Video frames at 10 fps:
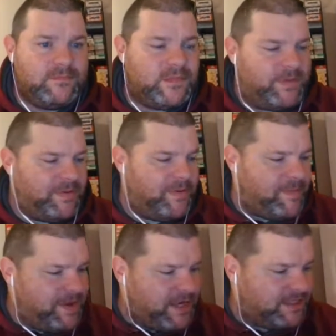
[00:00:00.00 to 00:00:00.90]
on my
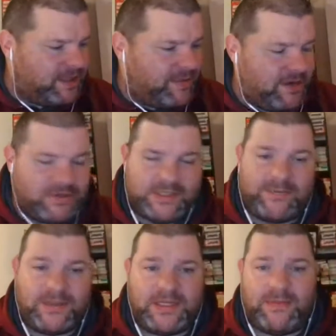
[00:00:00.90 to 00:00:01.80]
page and let me know
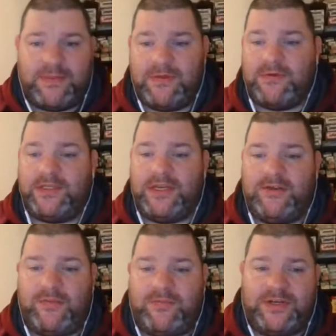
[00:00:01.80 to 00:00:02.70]
something's coming through, which I
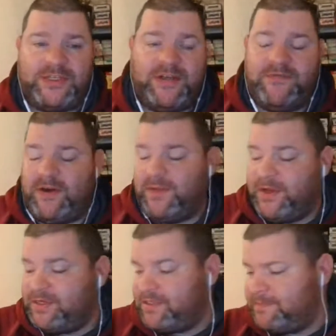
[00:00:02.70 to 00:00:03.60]
do appreciate very much.